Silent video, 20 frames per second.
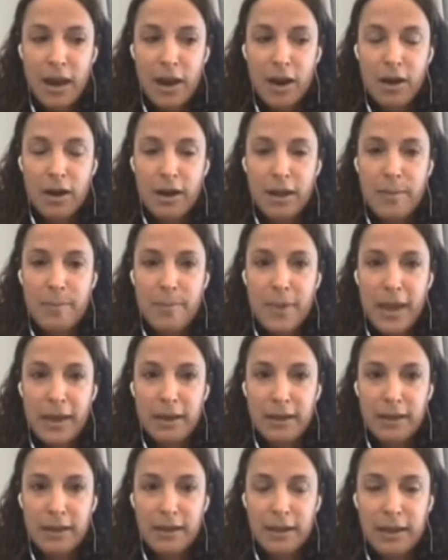care
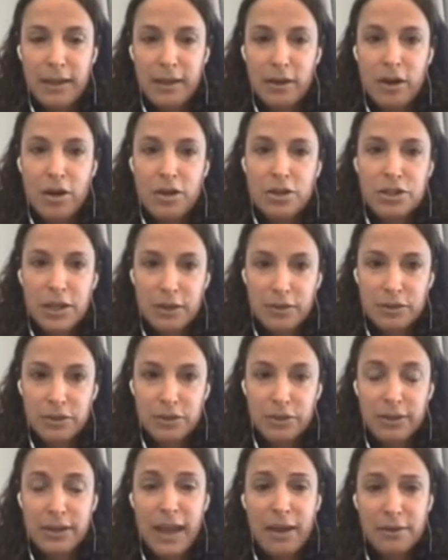embedded in our shelter
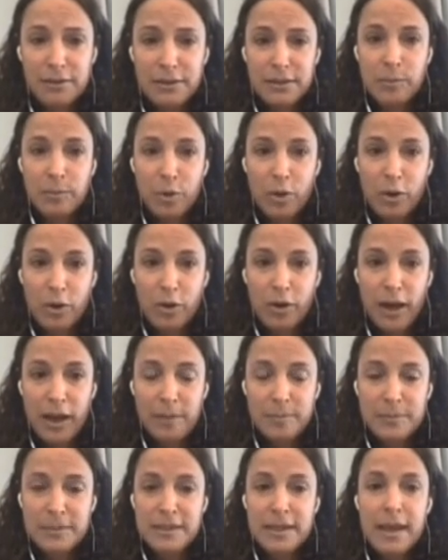and housing
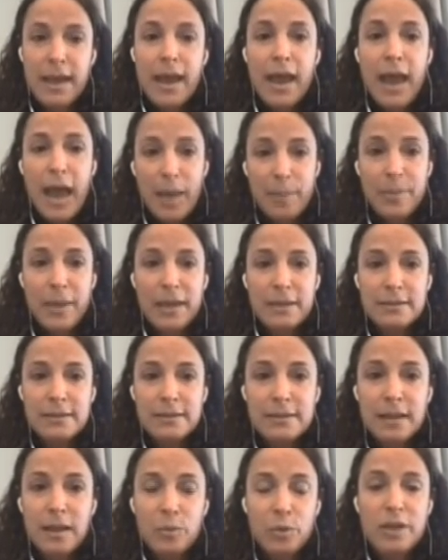programs. At
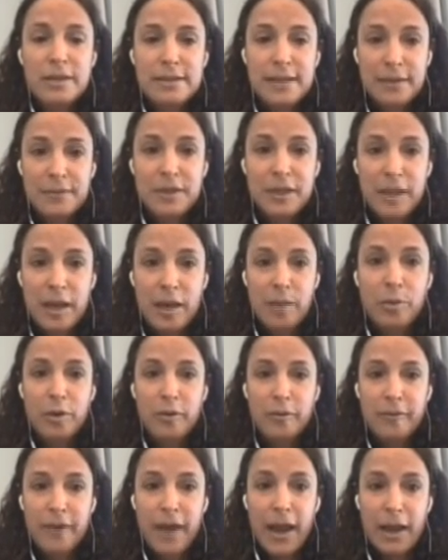baseline, we're a safety net
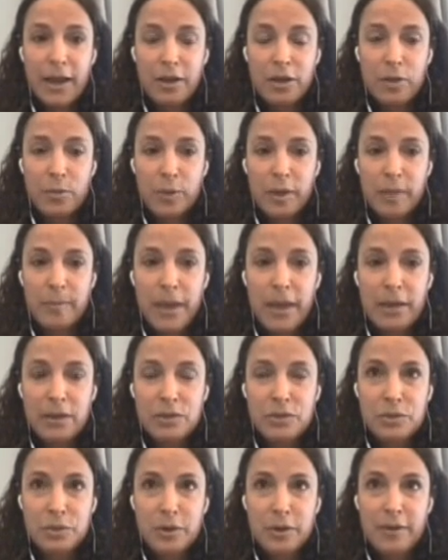provider. We make
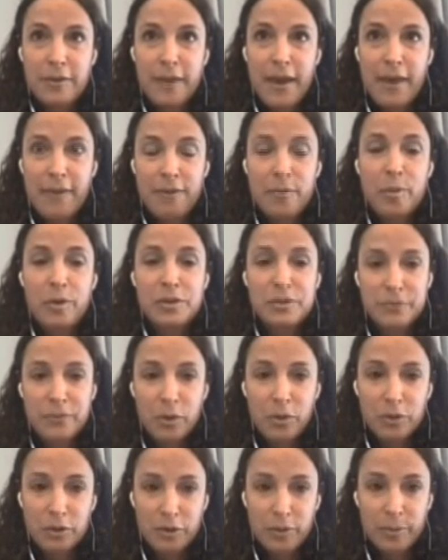sure that the most
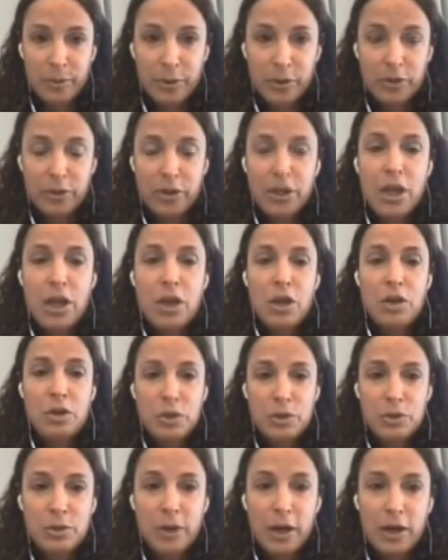vulnerable
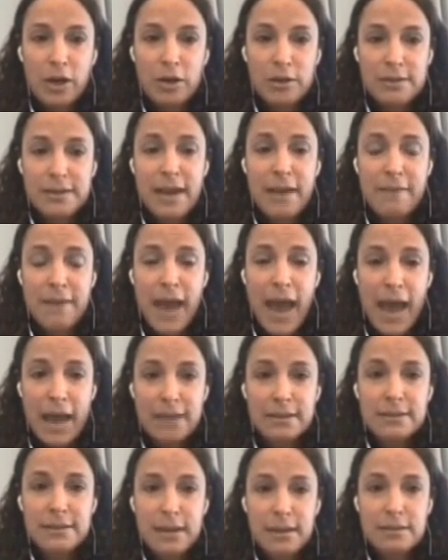New Yorkers have
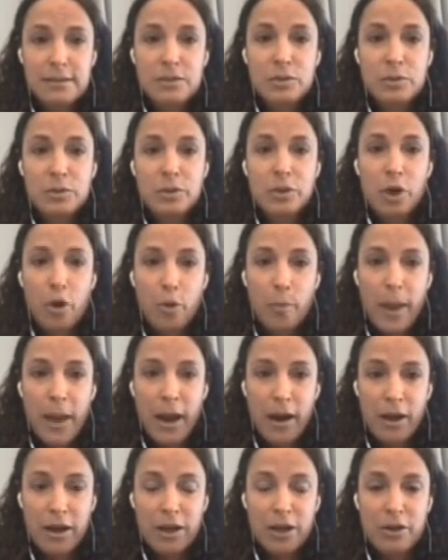access to low
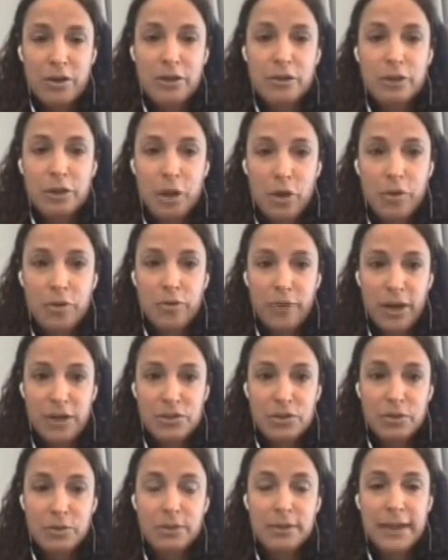barrier and low
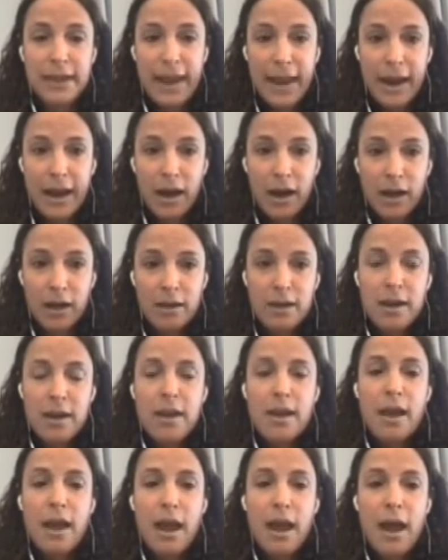threshold care.
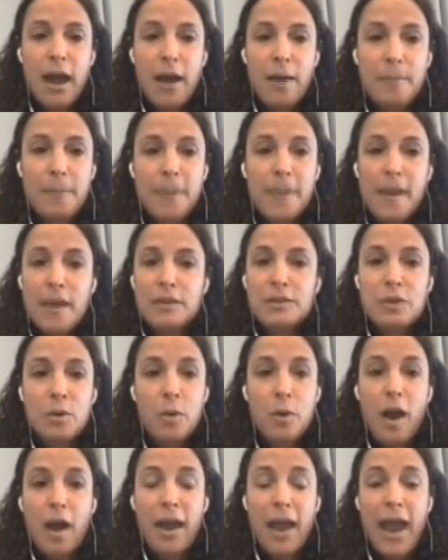Um,
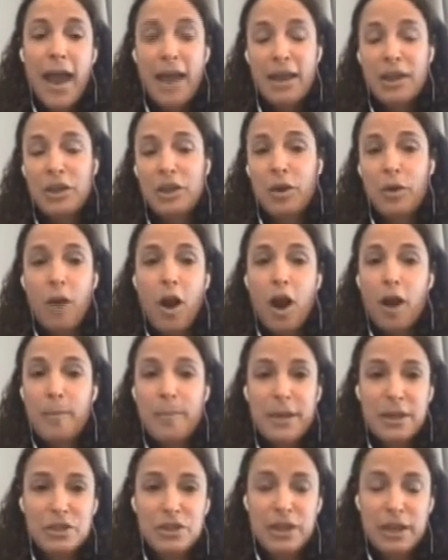so you know, our
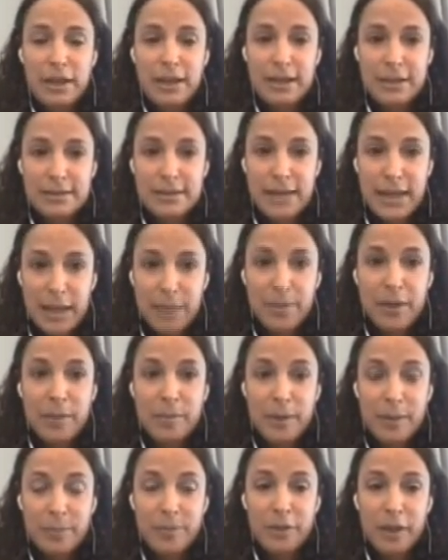mission is keeping
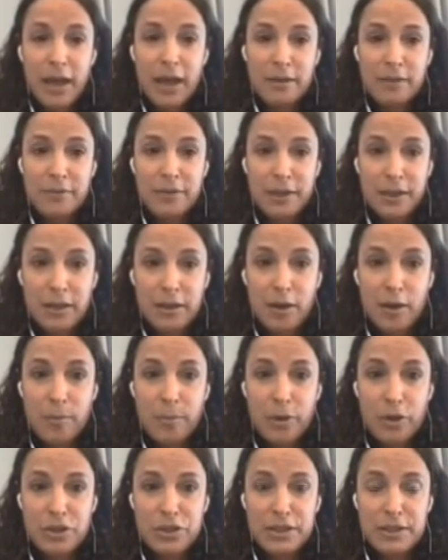people out of the
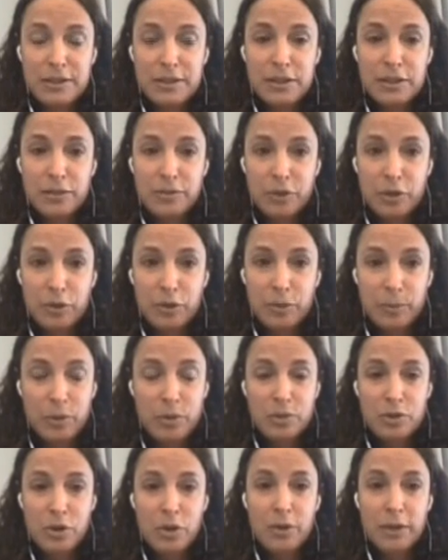emergency room
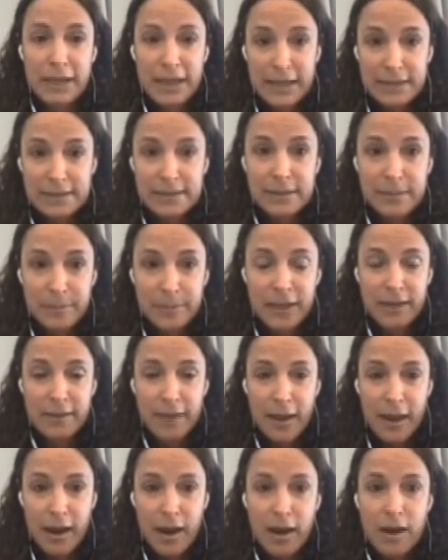who don't need to be
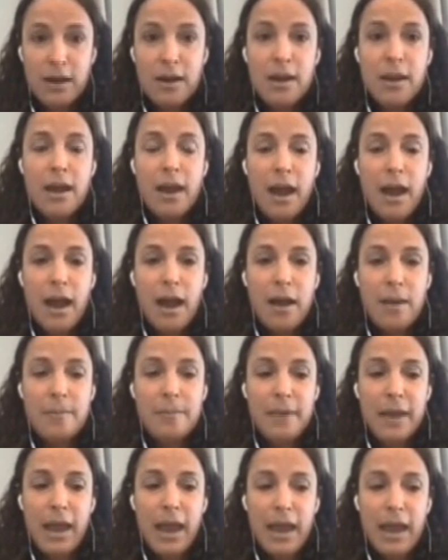there,
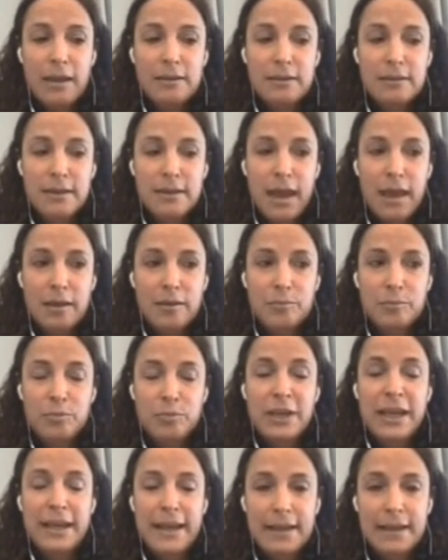um, and and
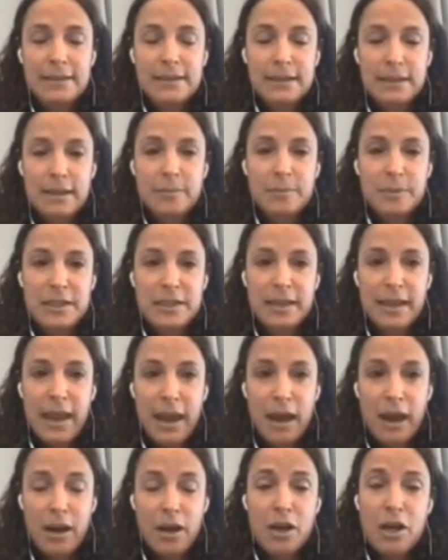connecting them to
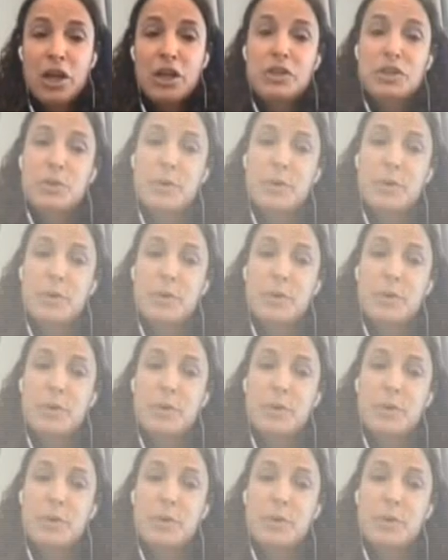care.